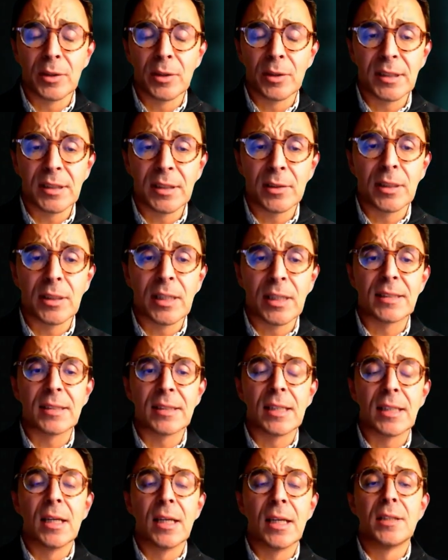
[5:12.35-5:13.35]
considered
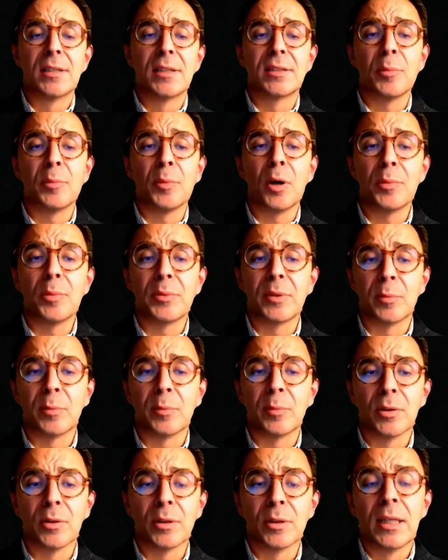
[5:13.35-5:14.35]
as
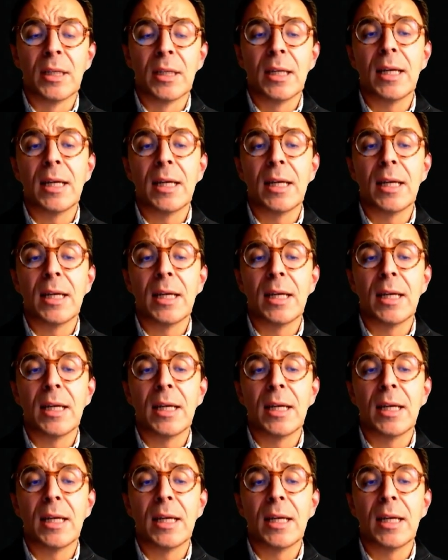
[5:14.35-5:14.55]
suboptimal,